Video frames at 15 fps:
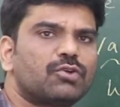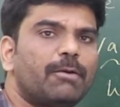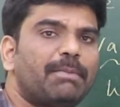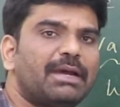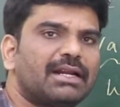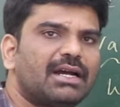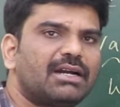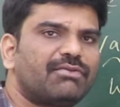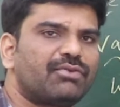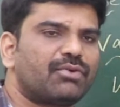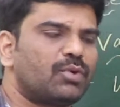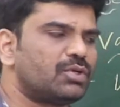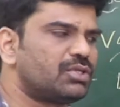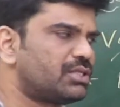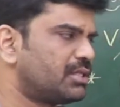open cut
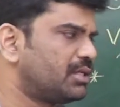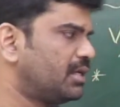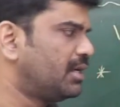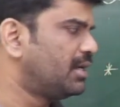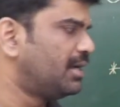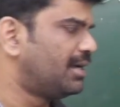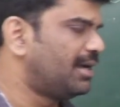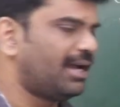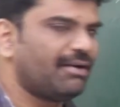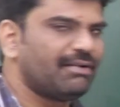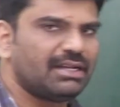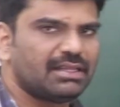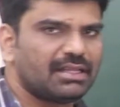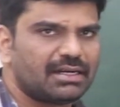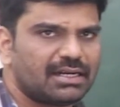fruits,
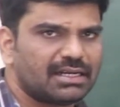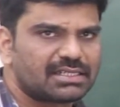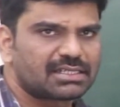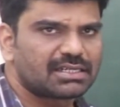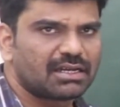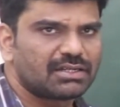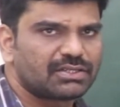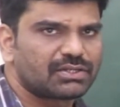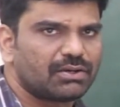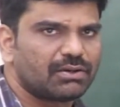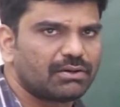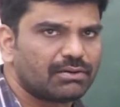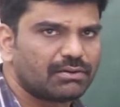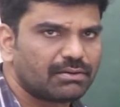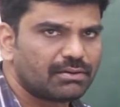even in the dust
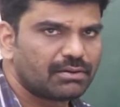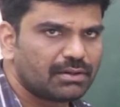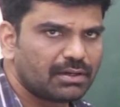also.